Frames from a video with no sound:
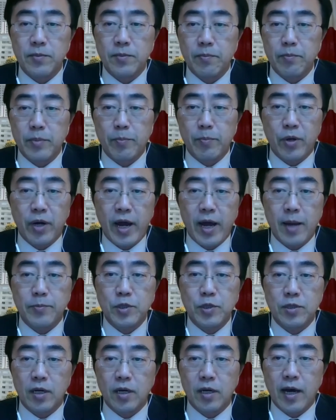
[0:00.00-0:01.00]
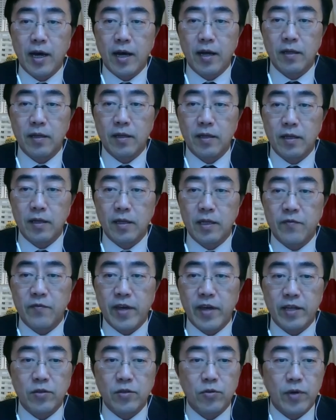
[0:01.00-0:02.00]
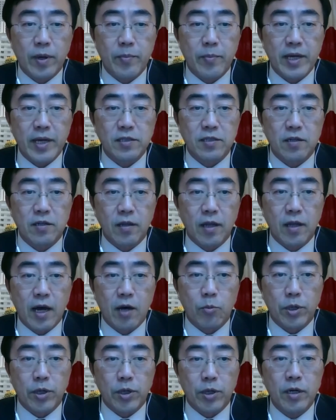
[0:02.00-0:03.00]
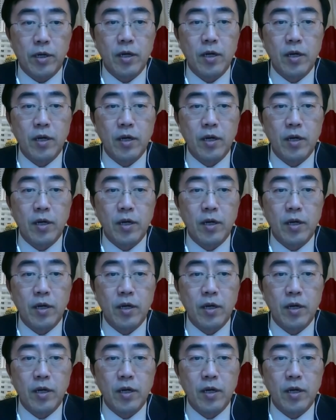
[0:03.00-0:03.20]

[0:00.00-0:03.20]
But perhaps I'll leave that to Ambassador Lauber.